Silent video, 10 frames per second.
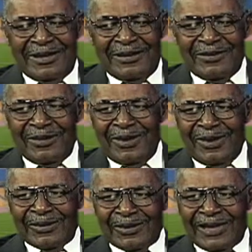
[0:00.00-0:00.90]
in New
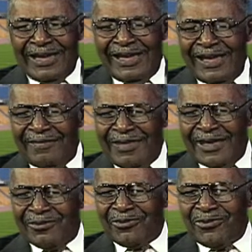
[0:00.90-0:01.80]
York they have
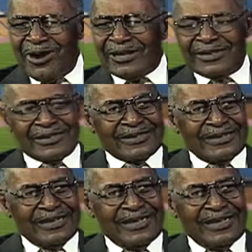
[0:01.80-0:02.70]
that Rucker
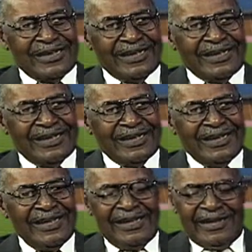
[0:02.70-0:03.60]
League. Mm-hmm.
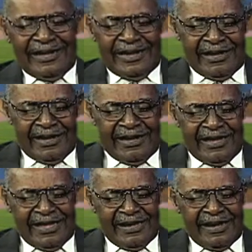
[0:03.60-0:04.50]
And
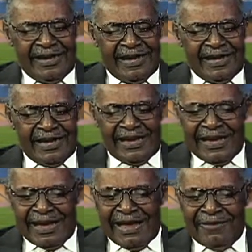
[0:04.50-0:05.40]
then
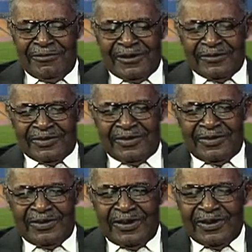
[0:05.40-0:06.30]
I went up to
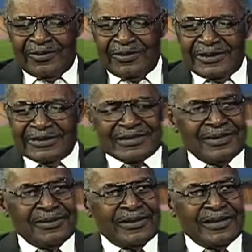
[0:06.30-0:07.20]
New York one
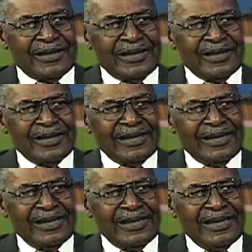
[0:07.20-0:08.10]
summer
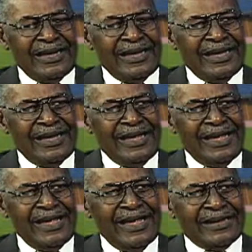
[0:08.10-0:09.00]
and they
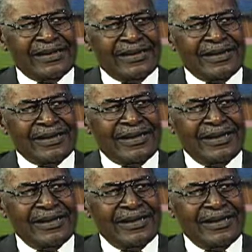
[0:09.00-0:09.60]
had uh,